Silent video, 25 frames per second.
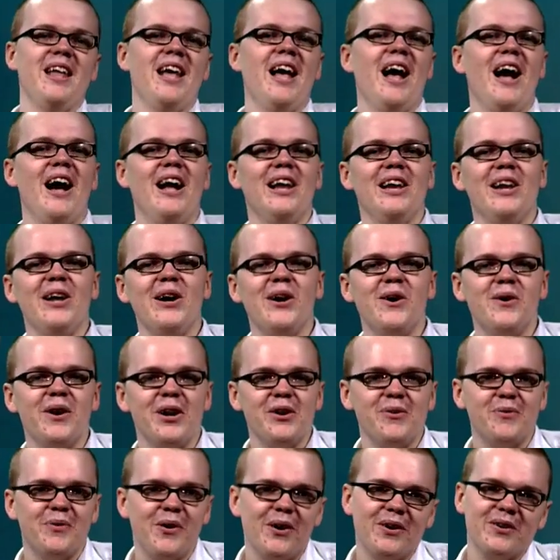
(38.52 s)
Hello
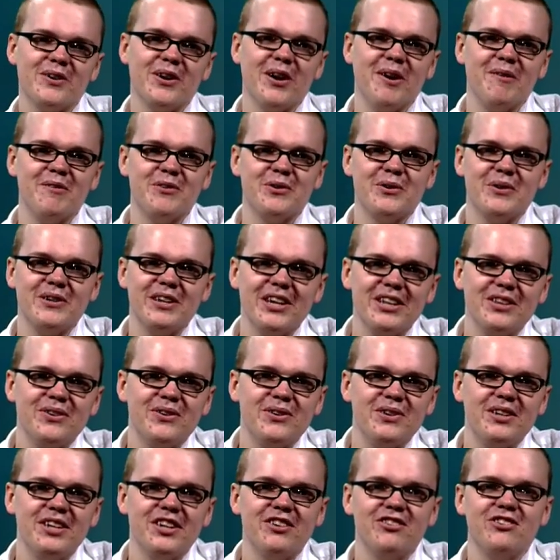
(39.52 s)
and welcome to another
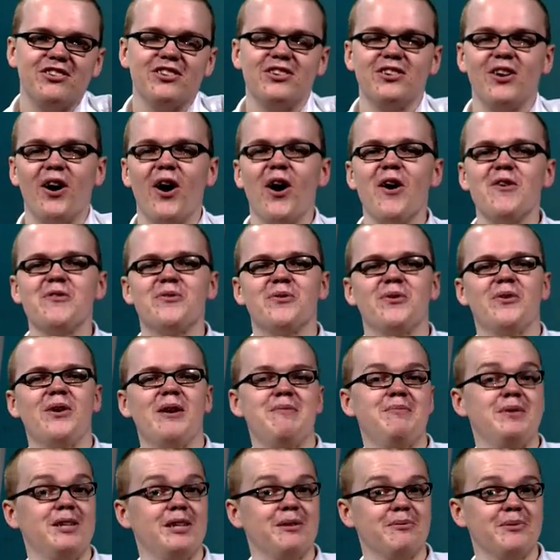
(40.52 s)
edition of
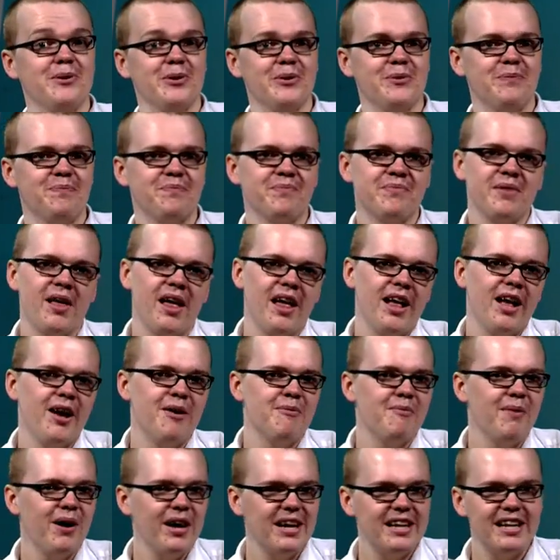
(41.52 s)
Reputable.
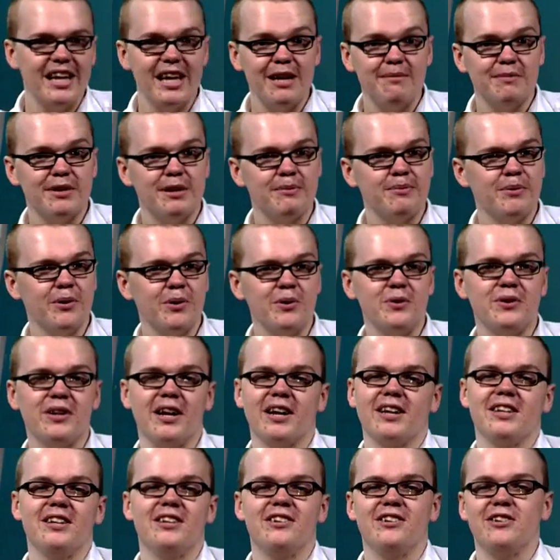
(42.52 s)
My name is Paul
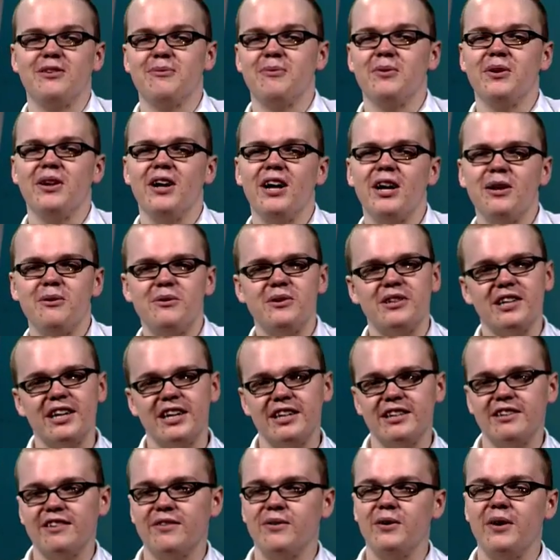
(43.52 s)
Douglas, and when I was
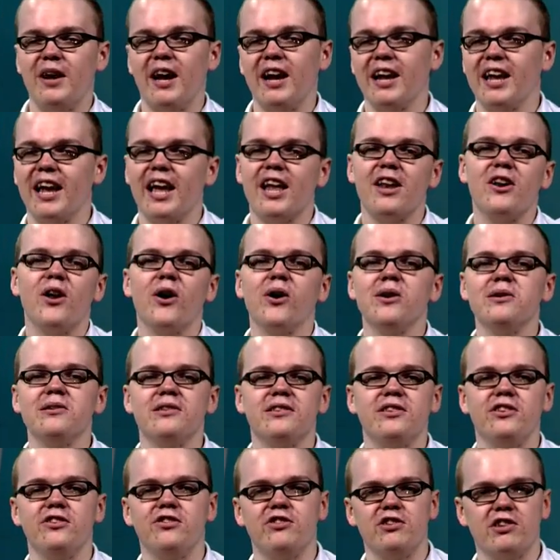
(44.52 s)
asked to again host
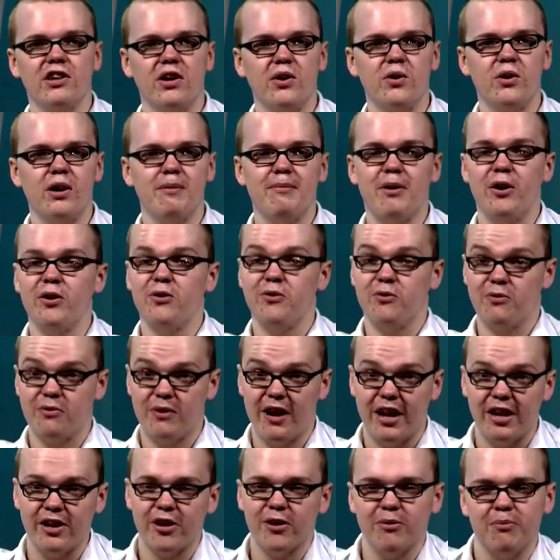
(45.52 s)
this show about
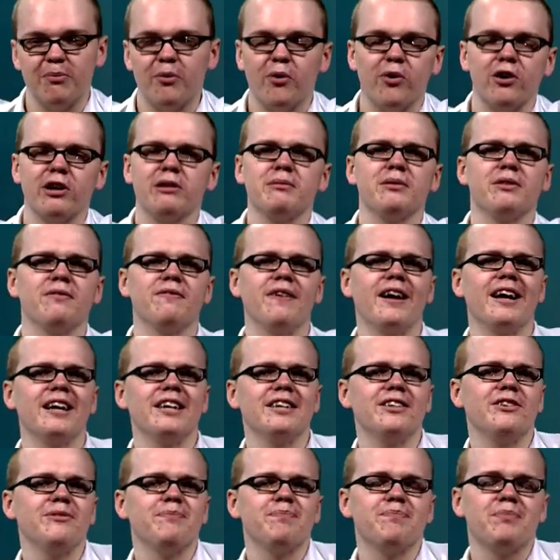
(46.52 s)
random Portsmouth facts,